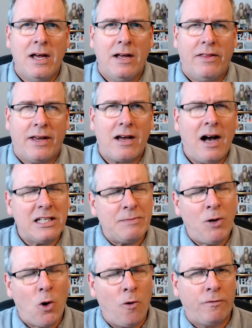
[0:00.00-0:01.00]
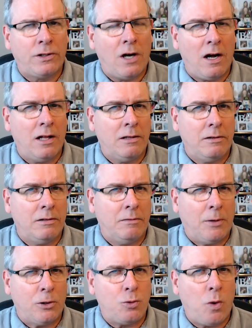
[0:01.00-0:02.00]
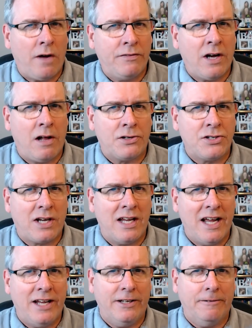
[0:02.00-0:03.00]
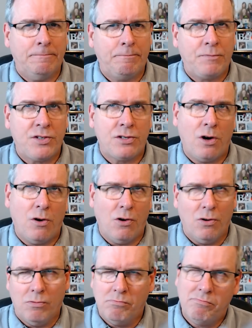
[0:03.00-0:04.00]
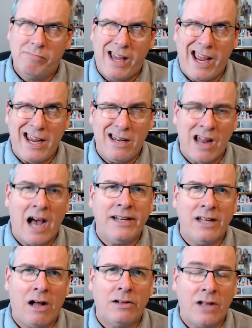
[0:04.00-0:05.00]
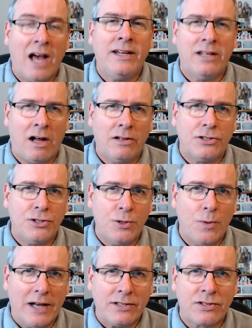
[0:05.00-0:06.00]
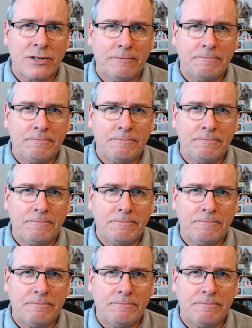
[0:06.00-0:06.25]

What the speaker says: They cost me overall about $12 Canadian, so $9 US.